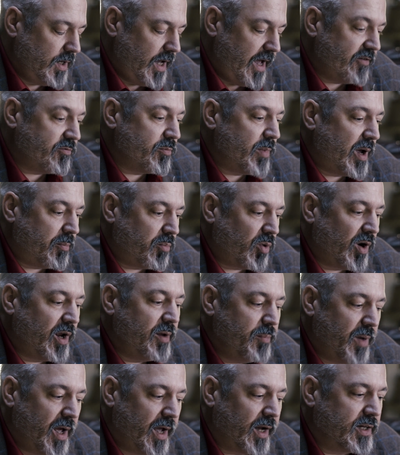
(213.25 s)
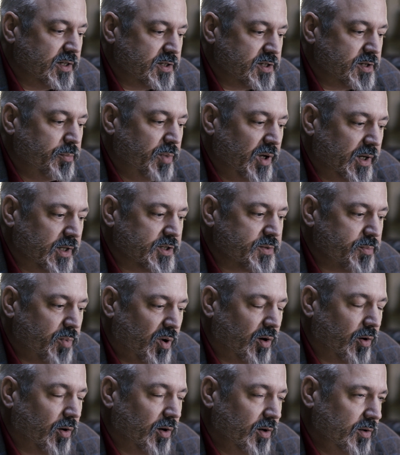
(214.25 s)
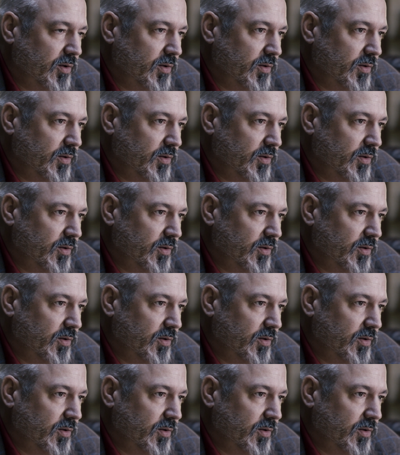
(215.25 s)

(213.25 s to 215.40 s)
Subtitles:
Having my brain back is the biggest part.